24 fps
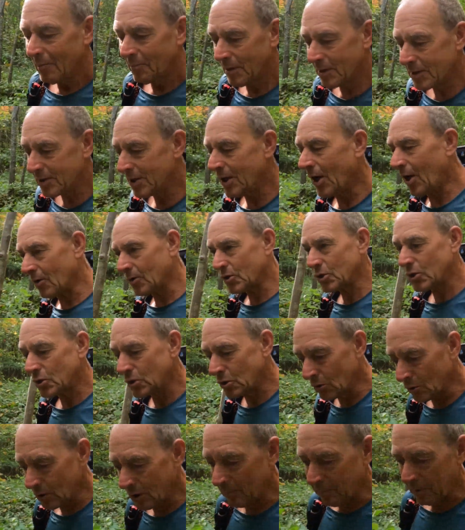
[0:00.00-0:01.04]
but not
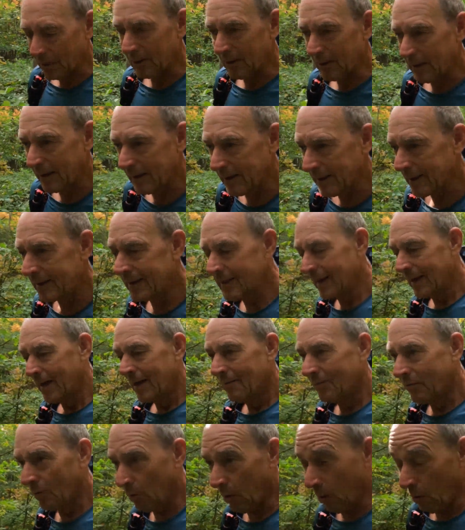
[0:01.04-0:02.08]
suitable
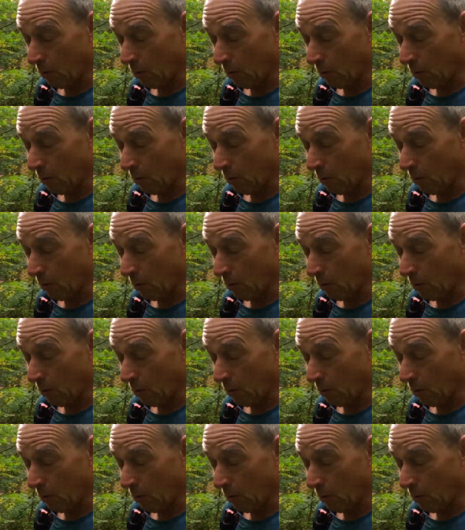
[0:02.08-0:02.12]
for